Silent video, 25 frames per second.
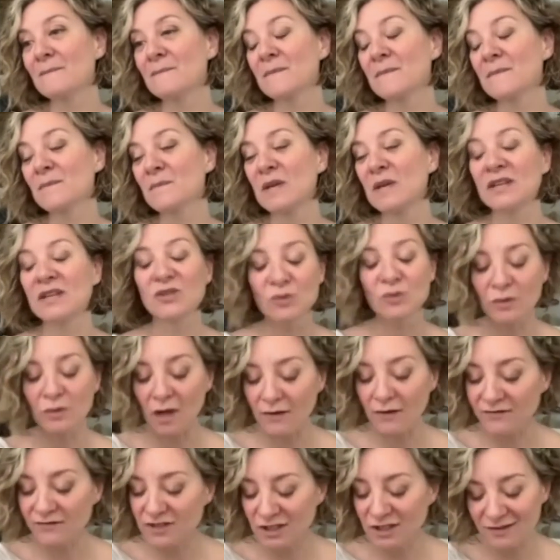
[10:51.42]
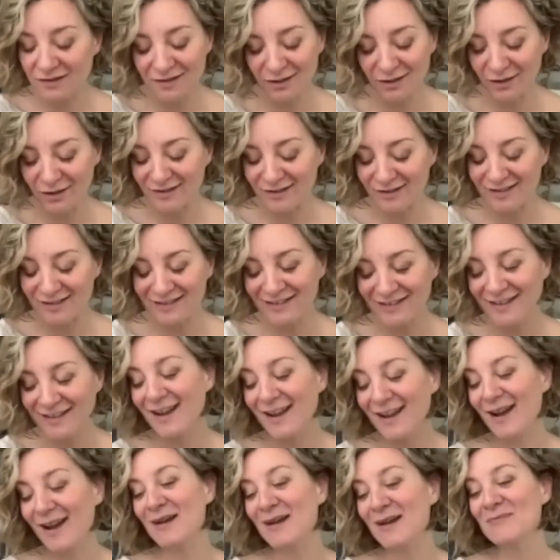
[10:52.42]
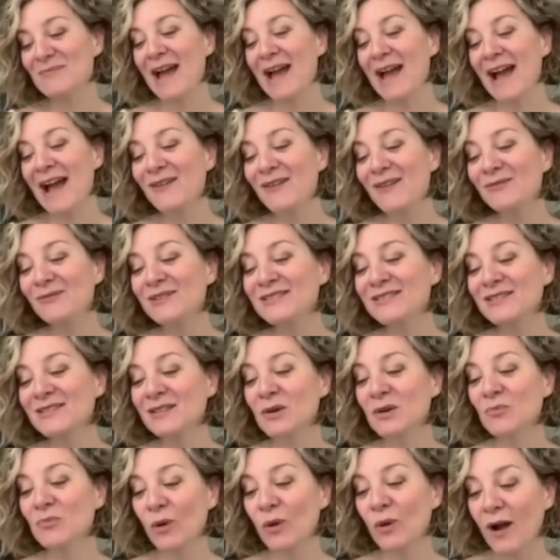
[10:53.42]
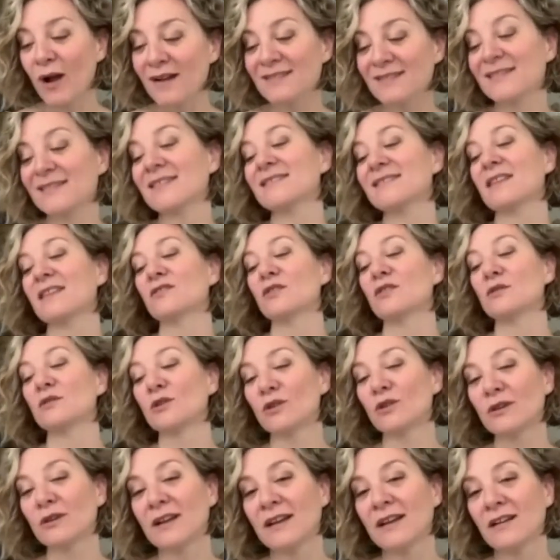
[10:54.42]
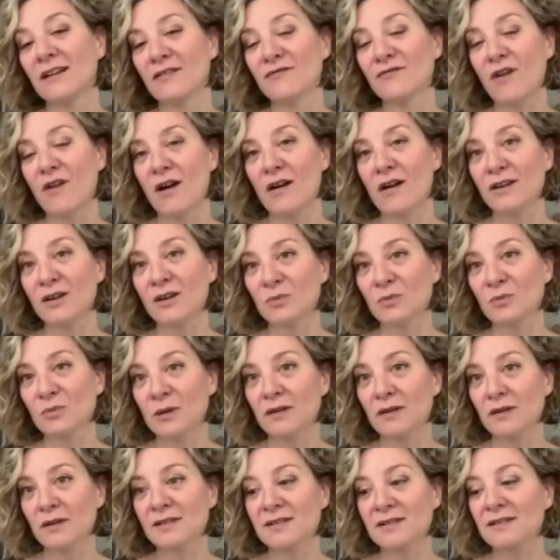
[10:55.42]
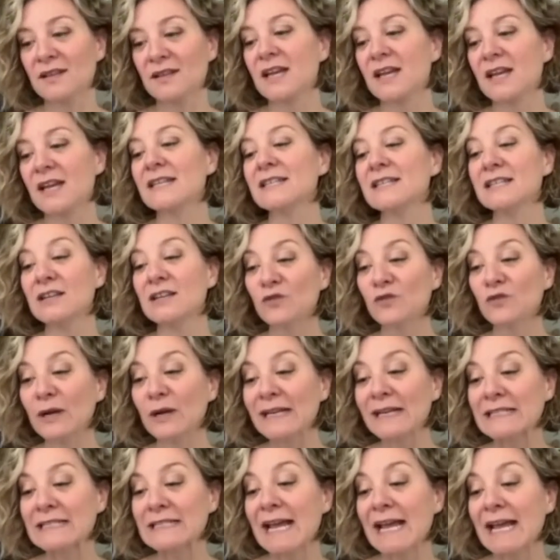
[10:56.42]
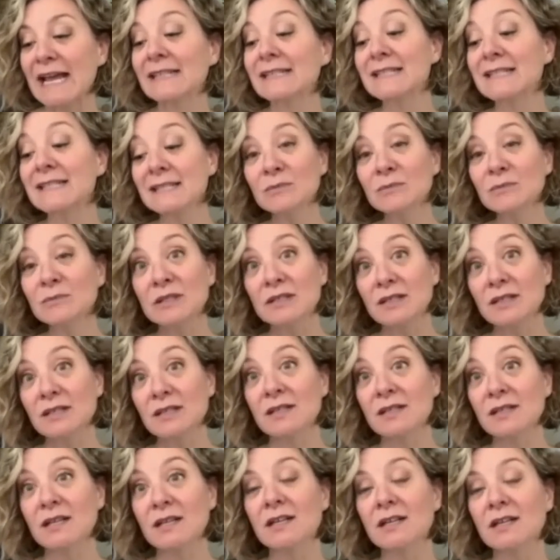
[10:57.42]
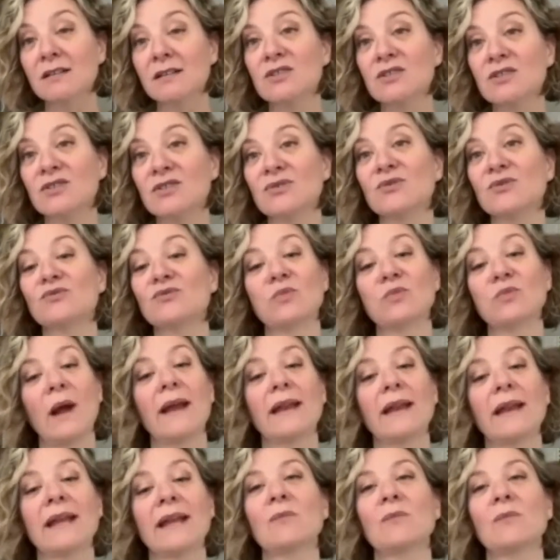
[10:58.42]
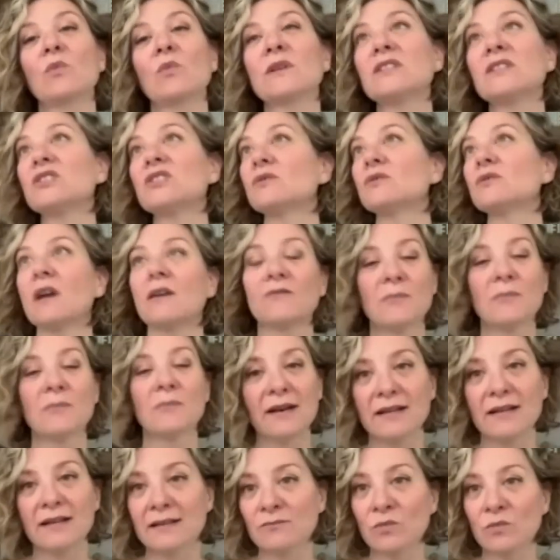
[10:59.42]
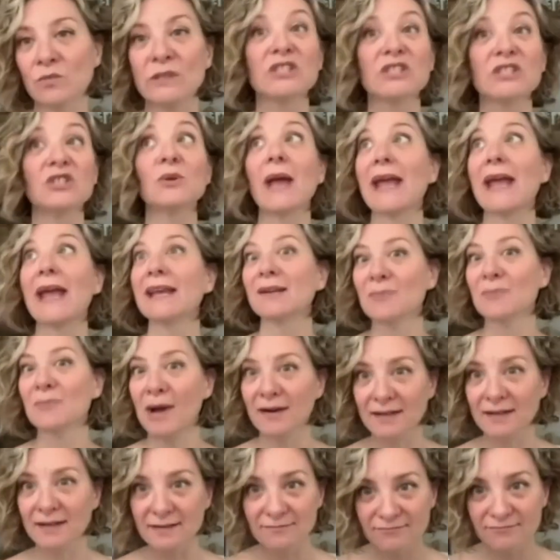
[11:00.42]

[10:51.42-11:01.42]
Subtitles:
because you love to learn, how is the process and the learning of audiobooks different and similar to writing? And what did you love about it? And what did you hate about it?